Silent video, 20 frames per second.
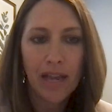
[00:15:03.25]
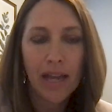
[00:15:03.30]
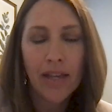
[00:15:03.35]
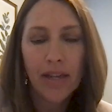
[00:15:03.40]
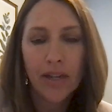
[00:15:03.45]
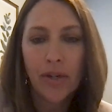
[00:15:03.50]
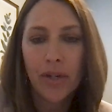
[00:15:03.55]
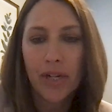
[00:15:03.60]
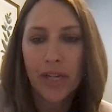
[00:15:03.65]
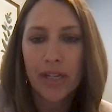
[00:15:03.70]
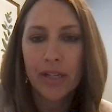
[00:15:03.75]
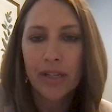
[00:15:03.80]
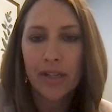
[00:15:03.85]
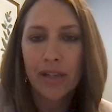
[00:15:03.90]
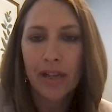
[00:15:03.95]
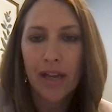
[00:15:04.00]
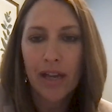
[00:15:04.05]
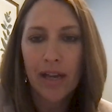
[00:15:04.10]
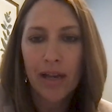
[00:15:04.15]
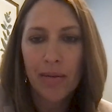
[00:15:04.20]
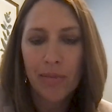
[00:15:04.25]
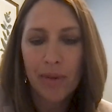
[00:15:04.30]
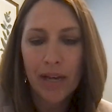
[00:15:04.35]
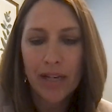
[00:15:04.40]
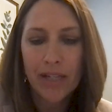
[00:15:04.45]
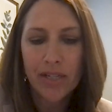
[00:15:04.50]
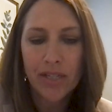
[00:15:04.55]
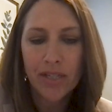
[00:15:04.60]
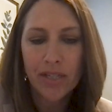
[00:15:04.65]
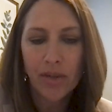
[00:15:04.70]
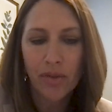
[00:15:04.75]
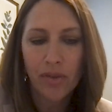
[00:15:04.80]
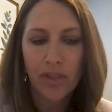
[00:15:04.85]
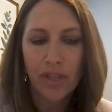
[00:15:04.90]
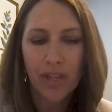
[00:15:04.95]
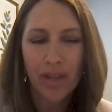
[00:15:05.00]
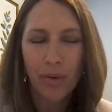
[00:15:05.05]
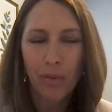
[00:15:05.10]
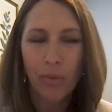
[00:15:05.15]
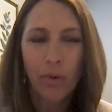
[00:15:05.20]
I agree. I just don't
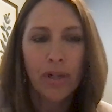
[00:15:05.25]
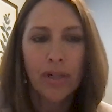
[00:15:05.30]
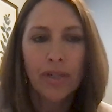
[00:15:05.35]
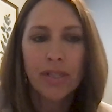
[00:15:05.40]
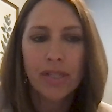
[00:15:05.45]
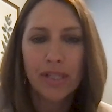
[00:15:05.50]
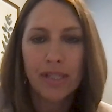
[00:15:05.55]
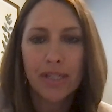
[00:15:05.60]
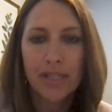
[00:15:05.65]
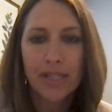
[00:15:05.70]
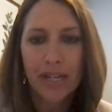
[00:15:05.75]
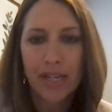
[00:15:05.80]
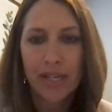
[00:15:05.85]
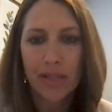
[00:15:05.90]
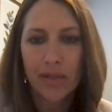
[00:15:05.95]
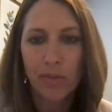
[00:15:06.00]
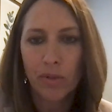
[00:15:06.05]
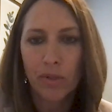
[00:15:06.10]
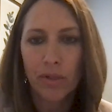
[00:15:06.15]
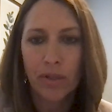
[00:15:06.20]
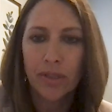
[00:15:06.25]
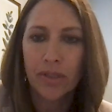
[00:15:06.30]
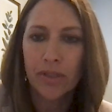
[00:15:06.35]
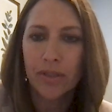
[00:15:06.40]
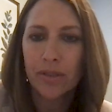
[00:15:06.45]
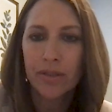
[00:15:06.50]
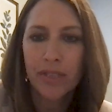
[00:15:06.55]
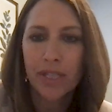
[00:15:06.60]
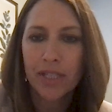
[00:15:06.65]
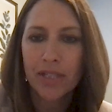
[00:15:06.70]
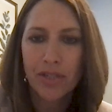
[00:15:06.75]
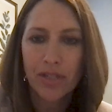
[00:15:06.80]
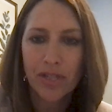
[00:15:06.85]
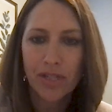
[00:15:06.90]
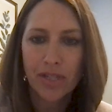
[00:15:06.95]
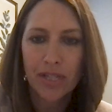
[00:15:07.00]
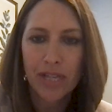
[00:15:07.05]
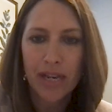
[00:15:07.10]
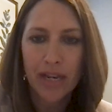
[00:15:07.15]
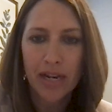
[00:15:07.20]
think it works in today's world. That's
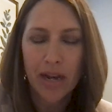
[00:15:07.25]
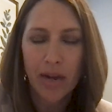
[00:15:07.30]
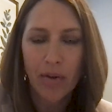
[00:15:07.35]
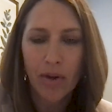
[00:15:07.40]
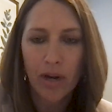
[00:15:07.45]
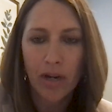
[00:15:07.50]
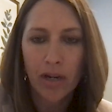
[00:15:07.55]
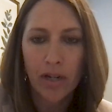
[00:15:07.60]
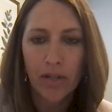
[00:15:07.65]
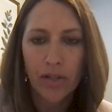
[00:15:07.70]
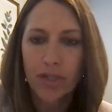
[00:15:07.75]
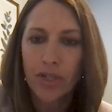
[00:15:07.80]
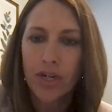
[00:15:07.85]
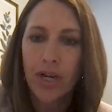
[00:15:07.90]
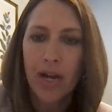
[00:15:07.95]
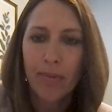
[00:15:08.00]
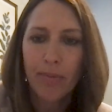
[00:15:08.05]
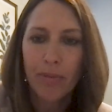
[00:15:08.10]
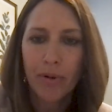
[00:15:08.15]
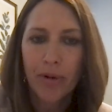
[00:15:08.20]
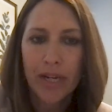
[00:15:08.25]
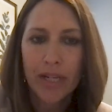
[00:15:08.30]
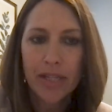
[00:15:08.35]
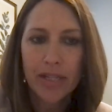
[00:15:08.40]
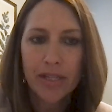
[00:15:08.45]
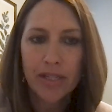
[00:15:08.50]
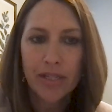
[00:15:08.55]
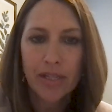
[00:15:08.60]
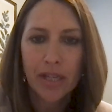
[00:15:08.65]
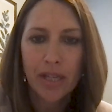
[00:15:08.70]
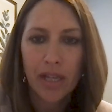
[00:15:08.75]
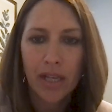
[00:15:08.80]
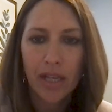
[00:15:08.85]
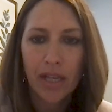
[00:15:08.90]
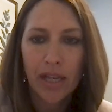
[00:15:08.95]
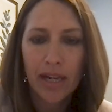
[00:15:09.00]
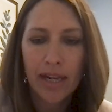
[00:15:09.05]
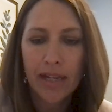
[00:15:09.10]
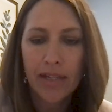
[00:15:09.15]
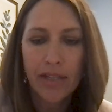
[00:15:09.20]
just not how our culture operates.
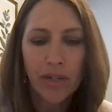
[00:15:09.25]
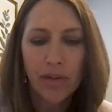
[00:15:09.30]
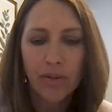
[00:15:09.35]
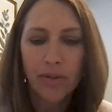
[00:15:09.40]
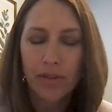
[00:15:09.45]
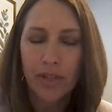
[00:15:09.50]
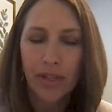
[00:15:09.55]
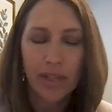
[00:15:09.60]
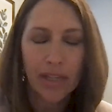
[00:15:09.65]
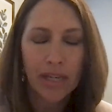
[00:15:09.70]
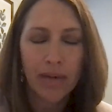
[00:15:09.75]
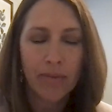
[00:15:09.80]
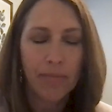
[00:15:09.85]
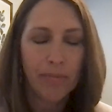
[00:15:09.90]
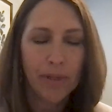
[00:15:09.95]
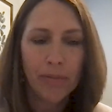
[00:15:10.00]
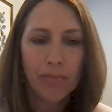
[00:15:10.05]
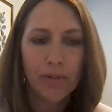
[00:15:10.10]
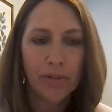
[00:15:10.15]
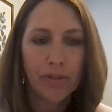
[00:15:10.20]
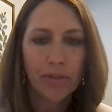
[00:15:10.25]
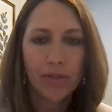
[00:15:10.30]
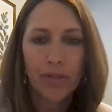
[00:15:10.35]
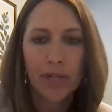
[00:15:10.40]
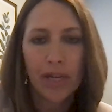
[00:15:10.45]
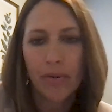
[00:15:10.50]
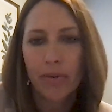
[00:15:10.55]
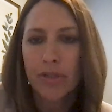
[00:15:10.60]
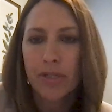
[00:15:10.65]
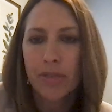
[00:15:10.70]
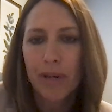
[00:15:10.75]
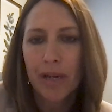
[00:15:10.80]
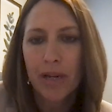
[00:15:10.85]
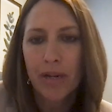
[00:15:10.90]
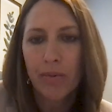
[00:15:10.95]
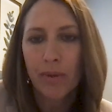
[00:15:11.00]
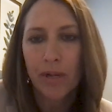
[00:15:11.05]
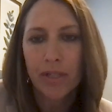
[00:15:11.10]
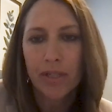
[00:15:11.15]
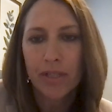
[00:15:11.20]
And I don't think, yeah, people do not
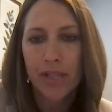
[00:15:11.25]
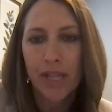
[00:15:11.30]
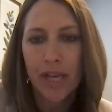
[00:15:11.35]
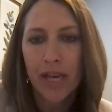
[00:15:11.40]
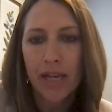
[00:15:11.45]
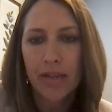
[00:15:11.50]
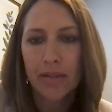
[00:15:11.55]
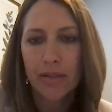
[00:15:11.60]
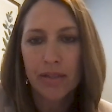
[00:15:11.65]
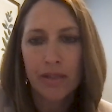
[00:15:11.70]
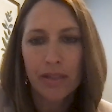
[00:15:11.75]
respond well to that.